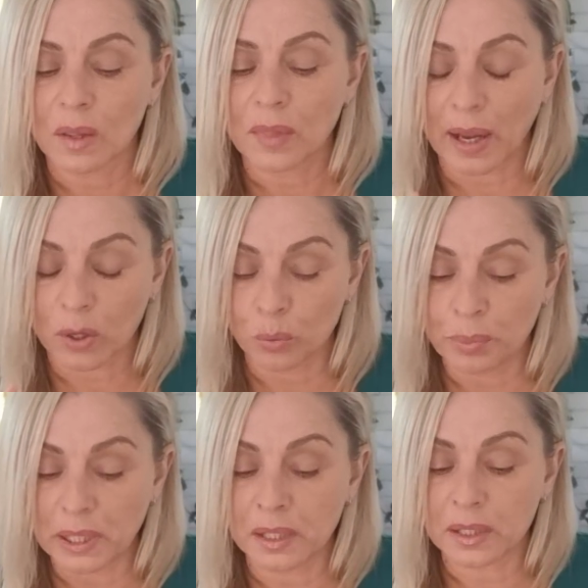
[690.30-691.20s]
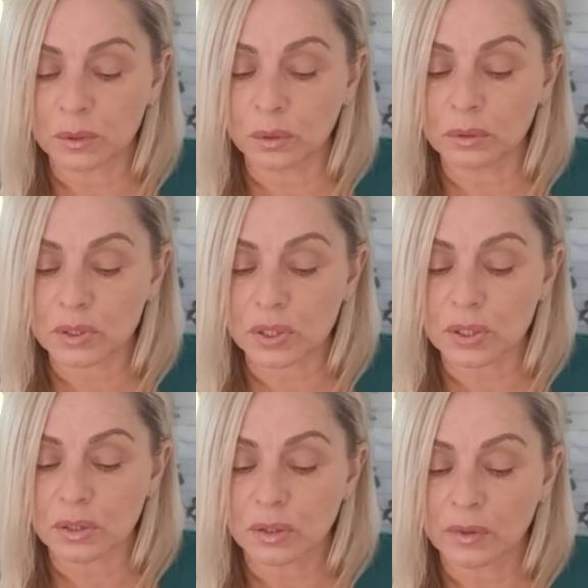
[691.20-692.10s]
That could be
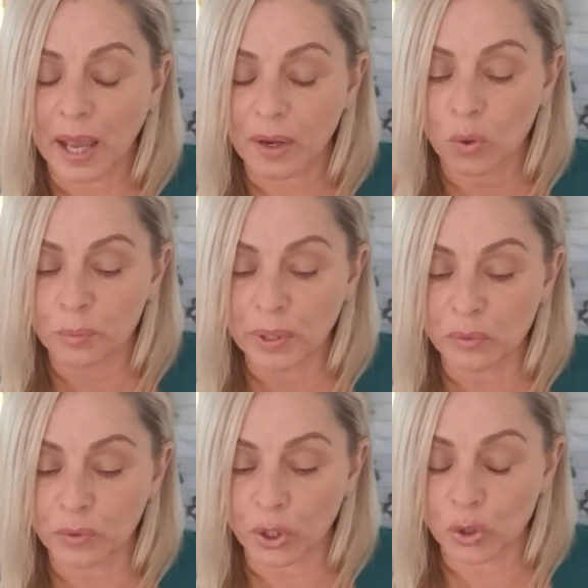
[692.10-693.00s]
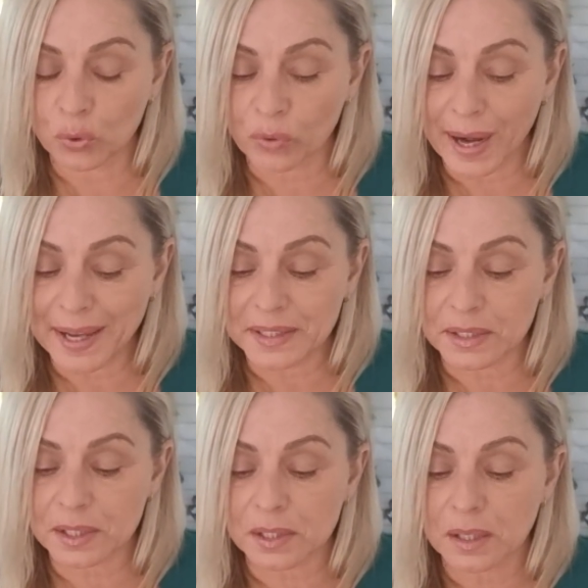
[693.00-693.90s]
guilt. That could be
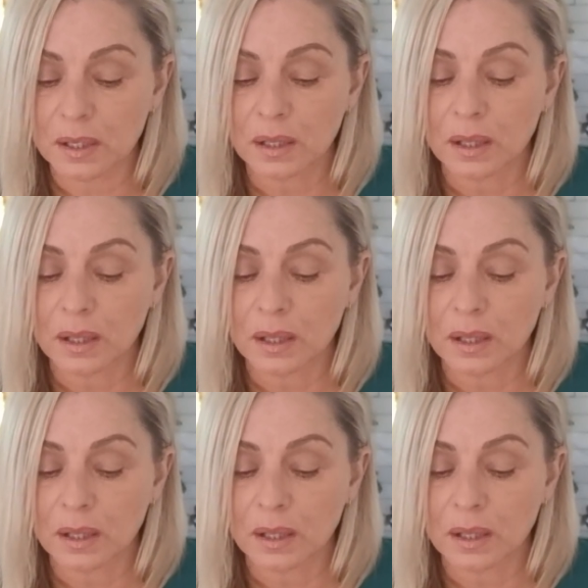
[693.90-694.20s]
regret.